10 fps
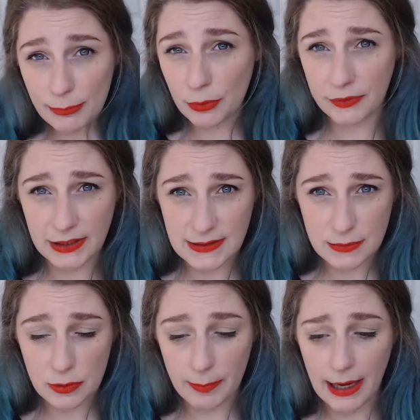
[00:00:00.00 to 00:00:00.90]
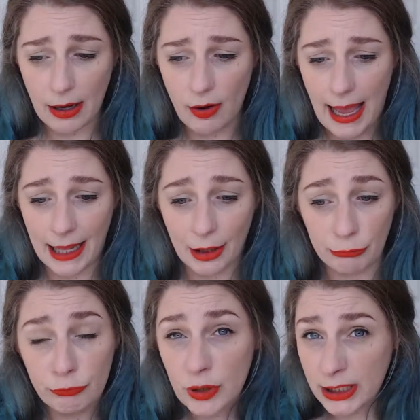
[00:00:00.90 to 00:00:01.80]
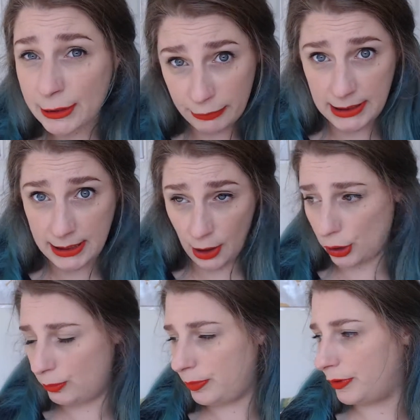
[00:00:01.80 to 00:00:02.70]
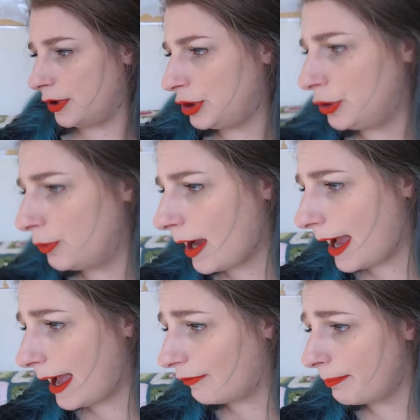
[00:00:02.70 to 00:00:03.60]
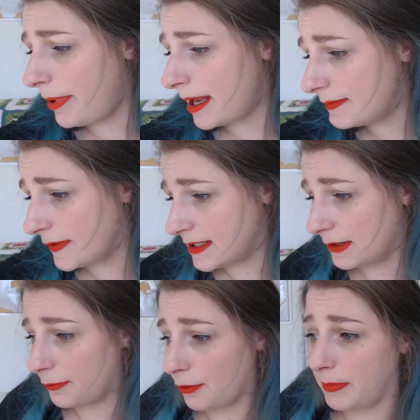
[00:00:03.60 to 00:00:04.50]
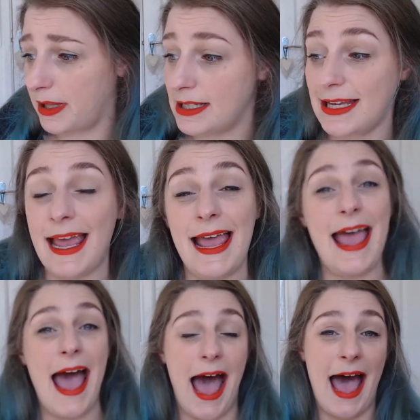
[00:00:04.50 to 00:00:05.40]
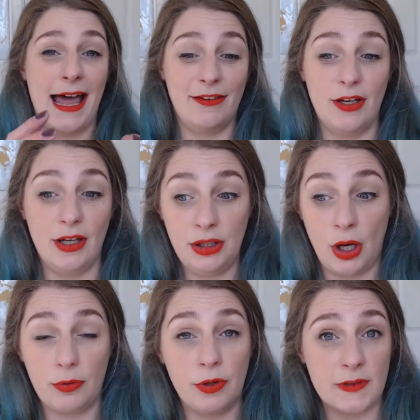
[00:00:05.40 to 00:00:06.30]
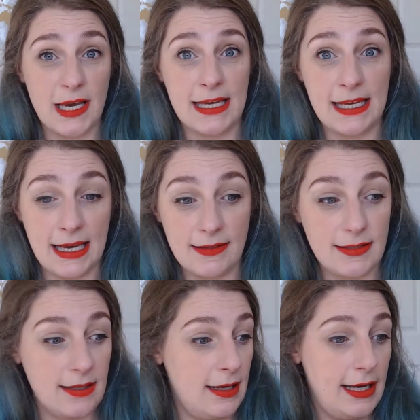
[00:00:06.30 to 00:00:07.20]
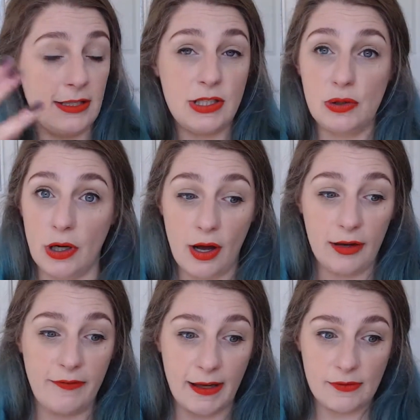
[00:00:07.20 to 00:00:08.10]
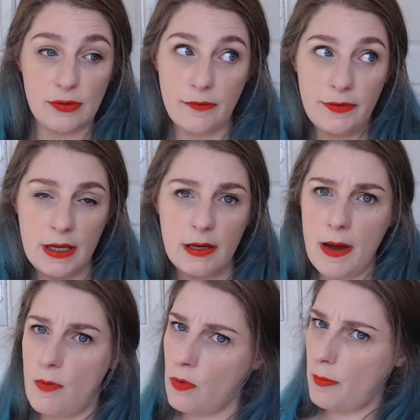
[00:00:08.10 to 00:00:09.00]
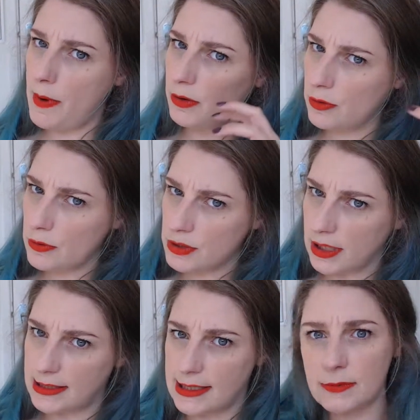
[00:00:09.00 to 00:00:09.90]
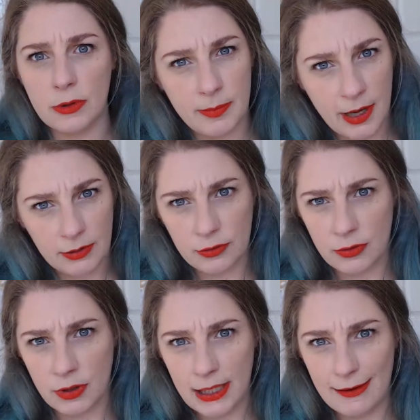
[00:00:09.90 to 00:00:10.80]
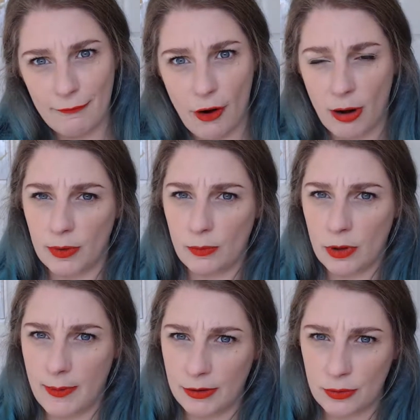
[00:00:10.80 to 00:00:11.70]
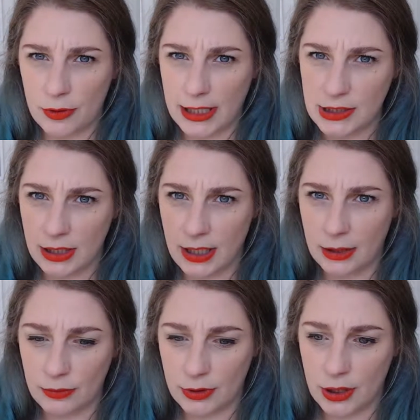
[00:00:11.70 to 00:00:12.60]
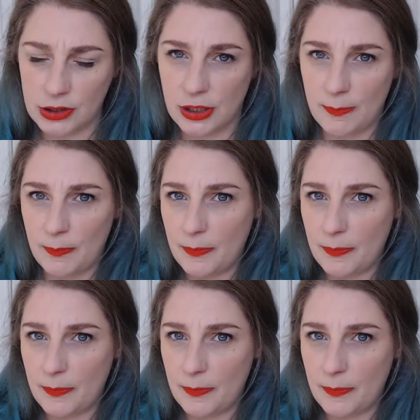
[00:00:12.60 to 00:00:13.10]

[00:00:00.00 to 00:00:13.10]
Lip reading: important thing to talk about, and I really, really hope that you have benefited from this, and that you know you'll take it into your life and sort of think about what about your genetics, what about your environment, what about your nature and your nurture.